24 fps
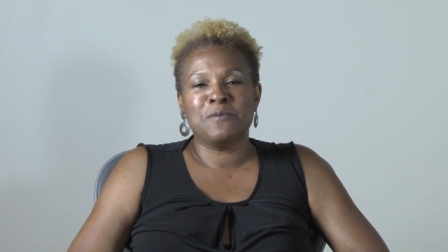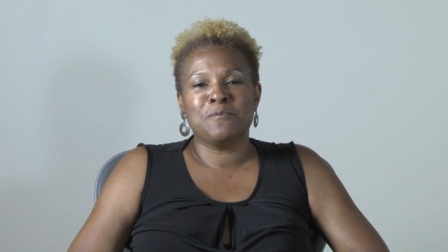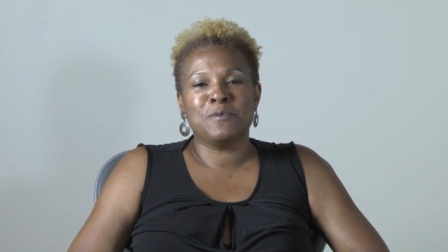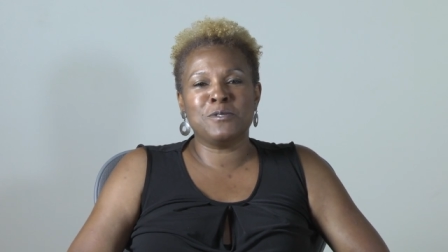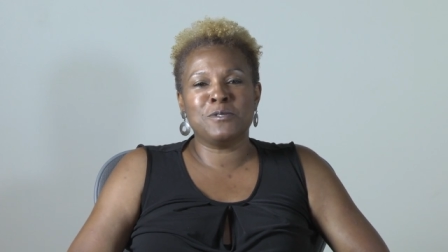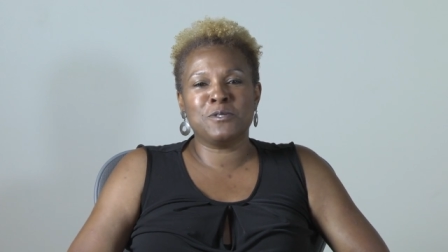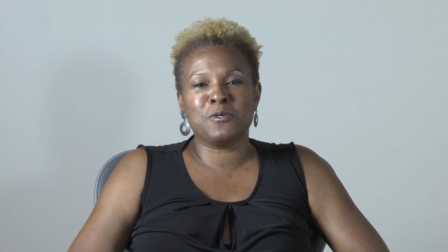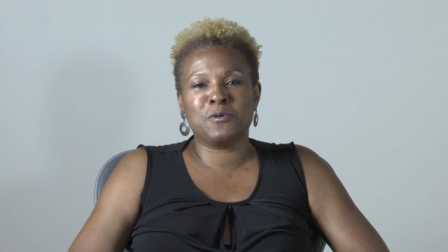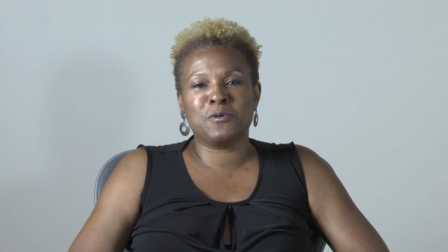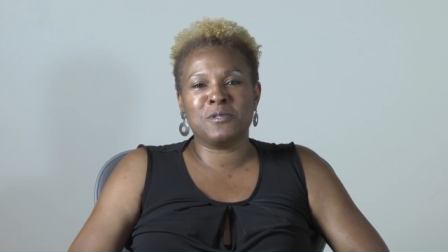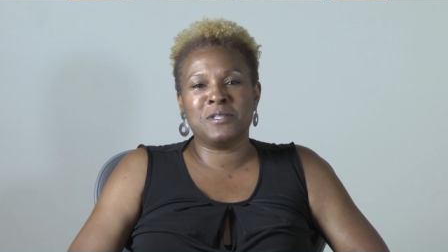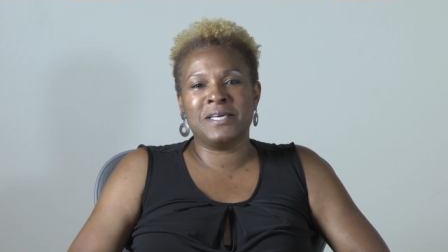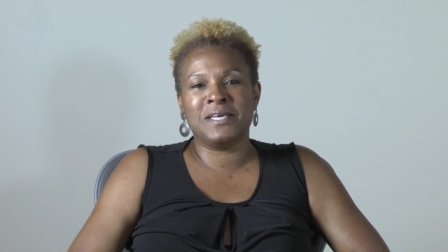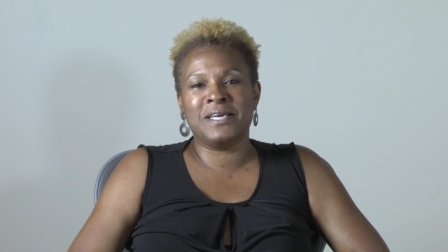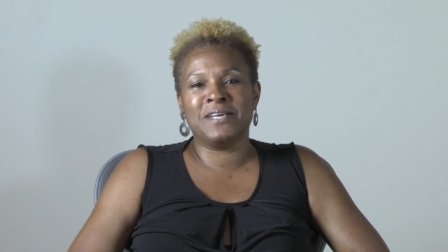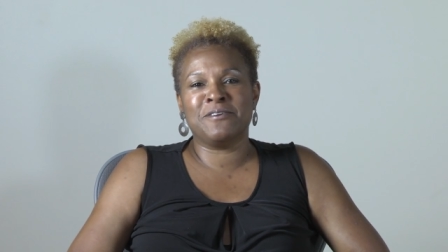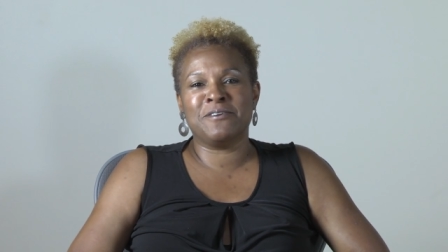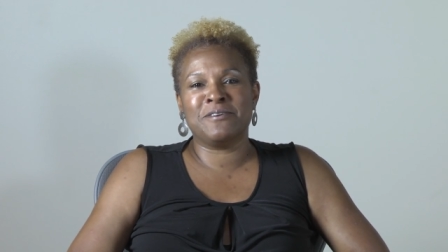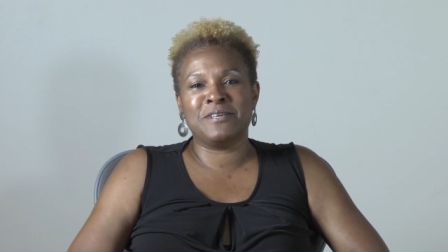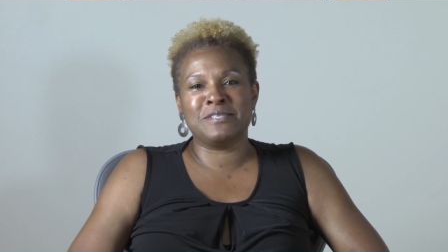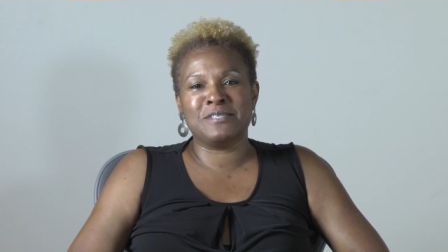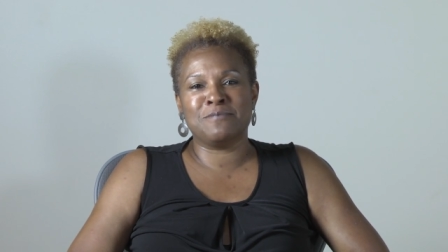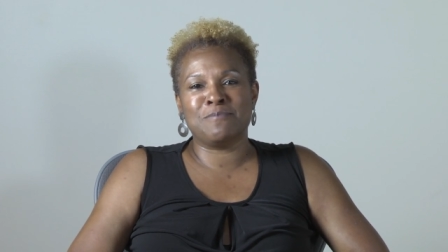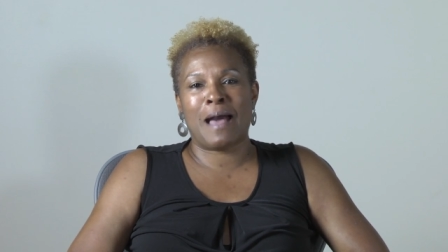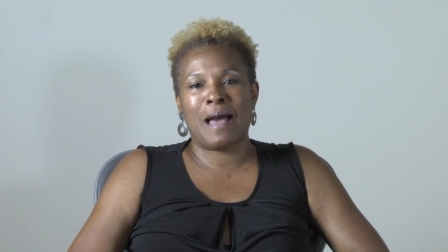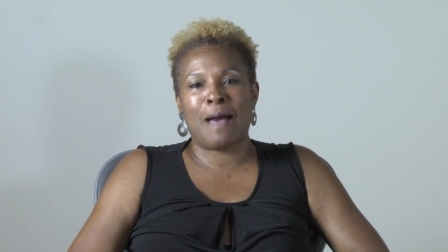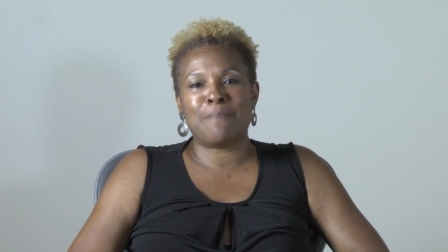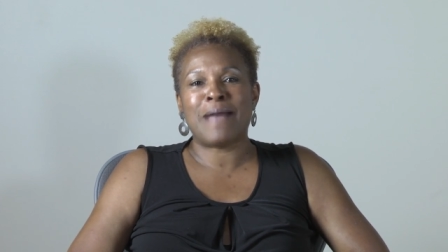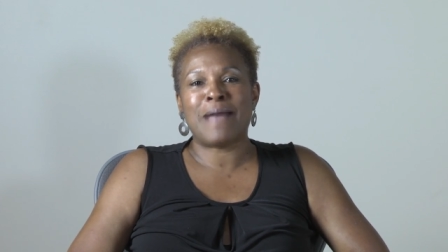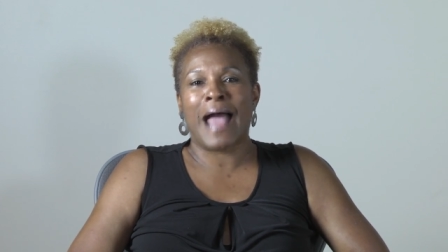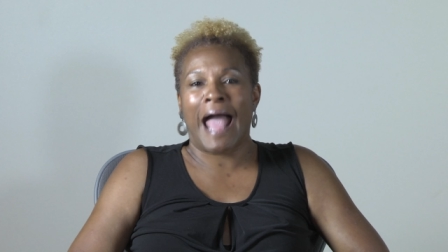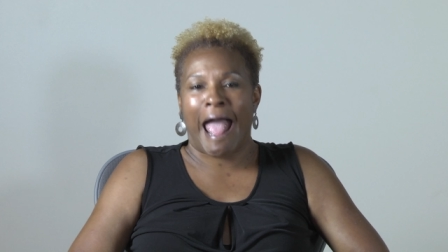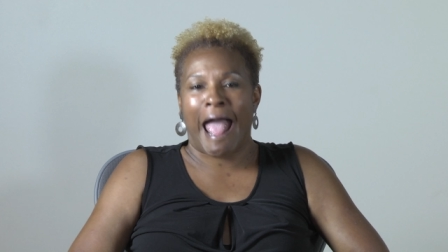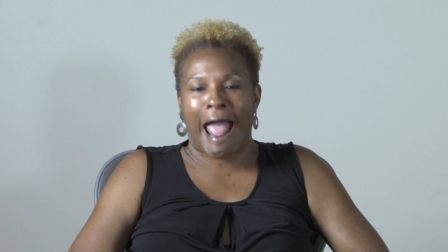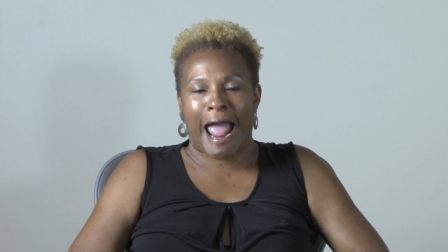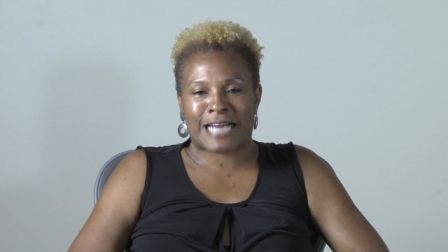Musical theater is my
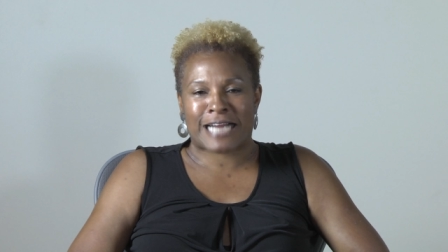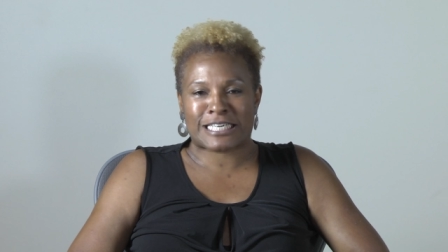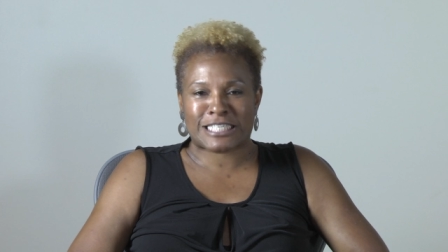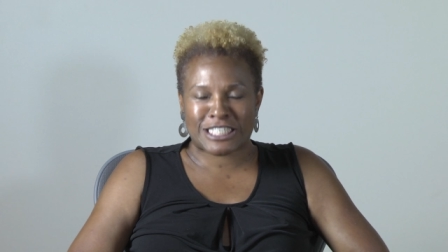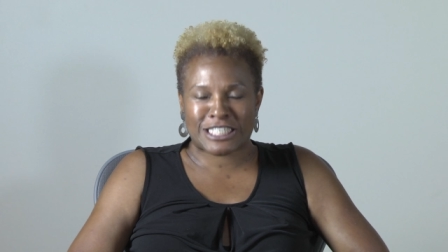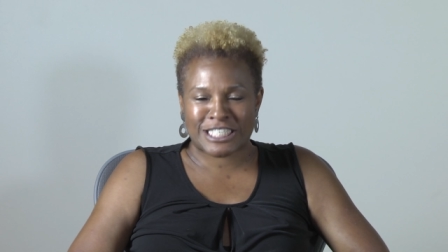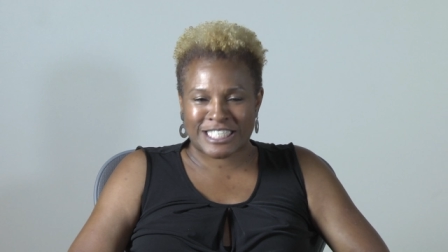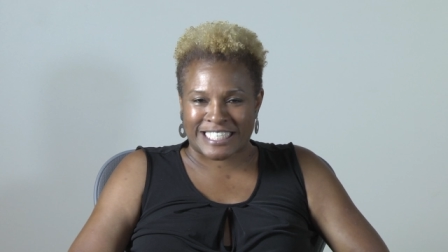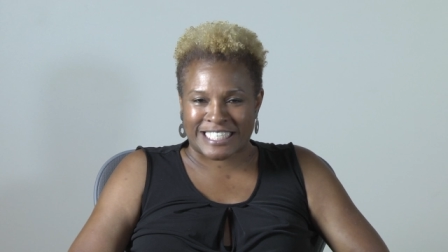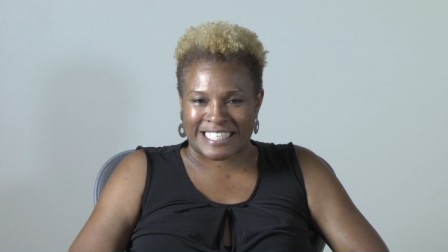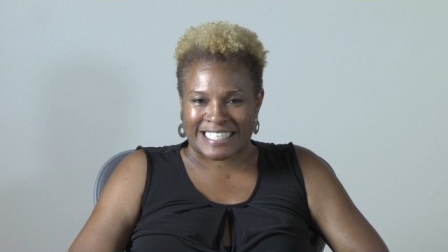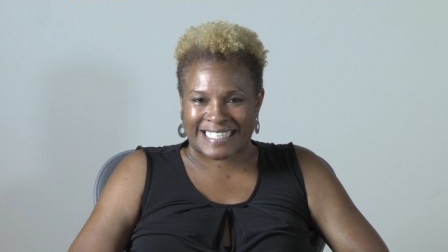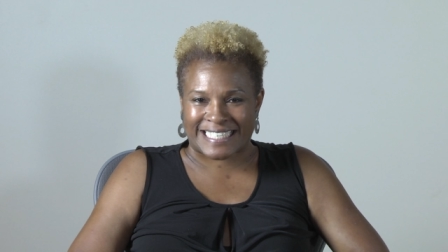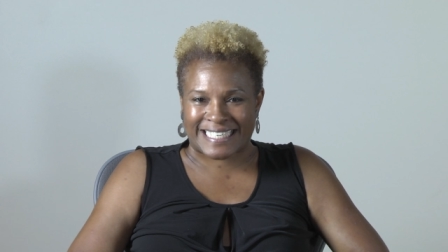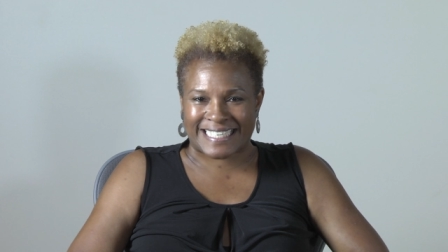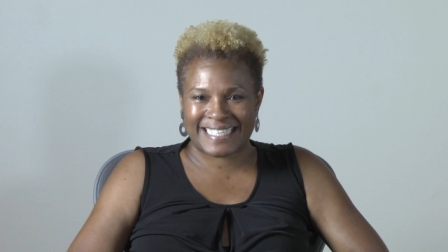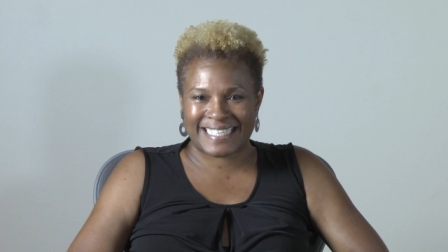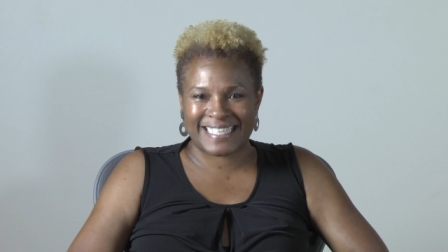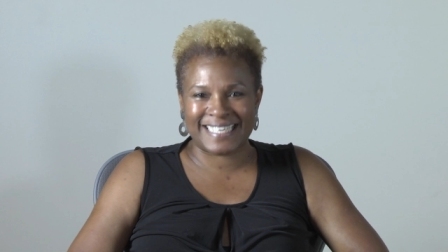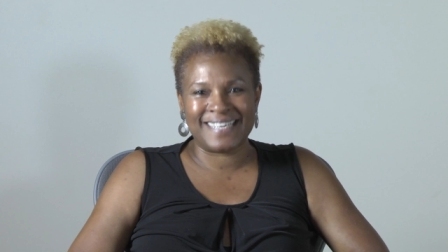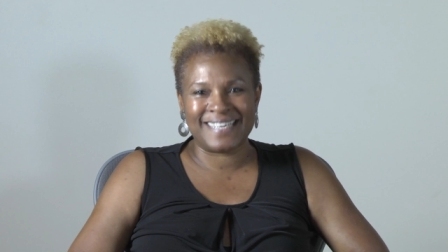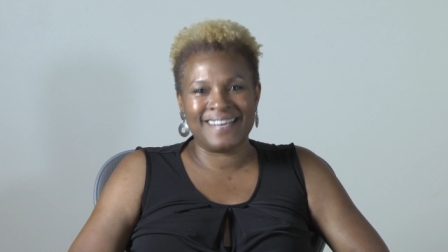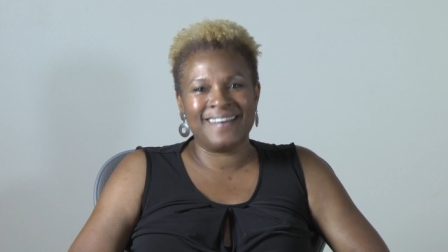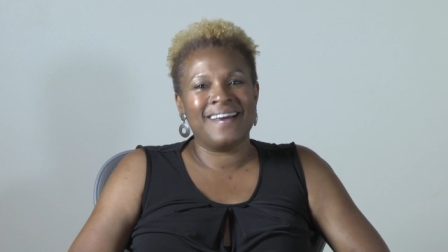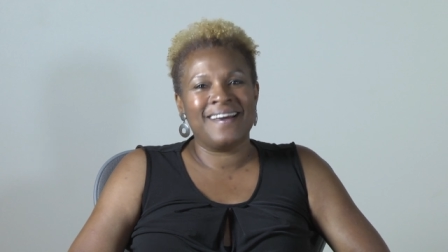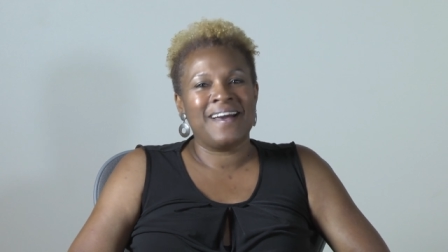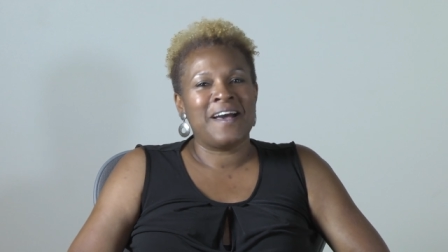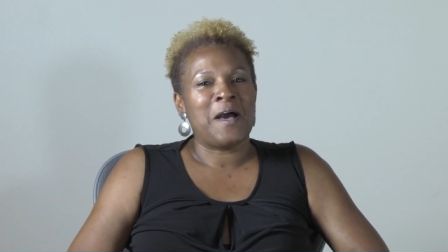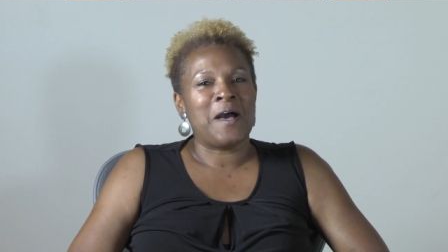passion.